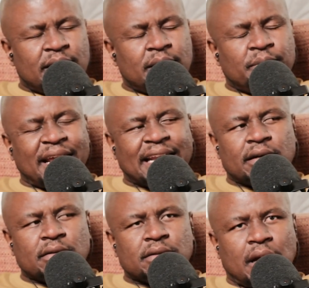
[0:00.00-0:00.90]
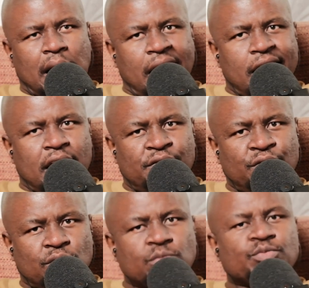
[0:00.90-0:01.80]
Mara, have
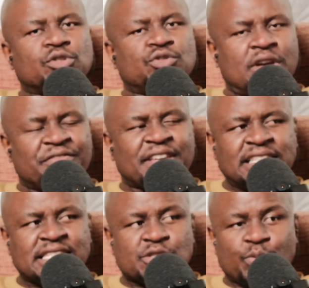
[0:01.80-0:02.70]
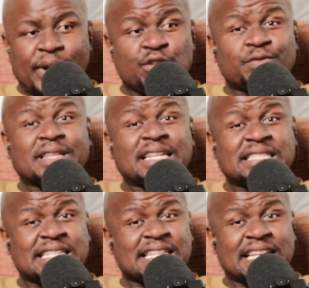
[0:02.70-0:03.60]
do you have cases where you've
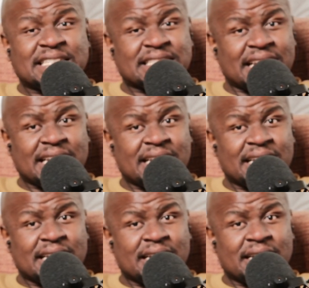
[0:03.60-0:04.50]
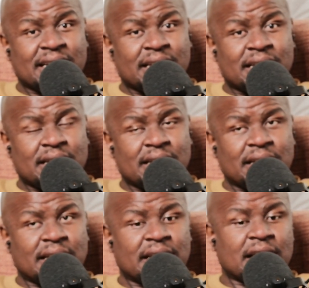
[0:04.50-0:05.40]
treated cancer
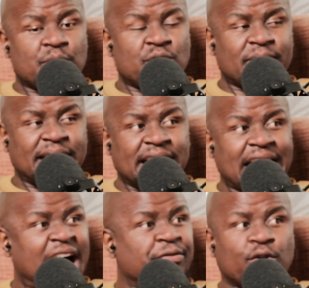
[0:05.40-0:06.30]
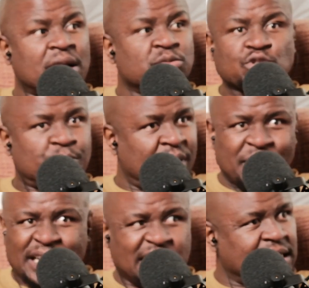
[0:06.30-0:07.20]
ka moo banneng a fola motho
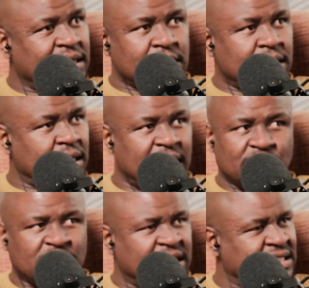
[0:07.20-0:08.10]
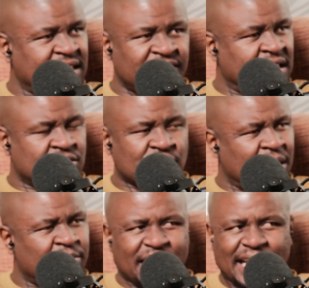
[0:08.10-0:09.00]
permanently and he's never had to
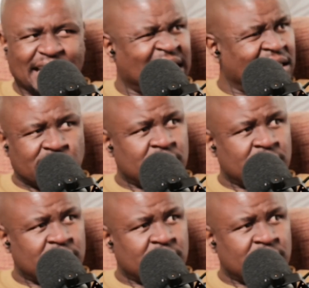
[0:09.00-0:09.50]
come back again?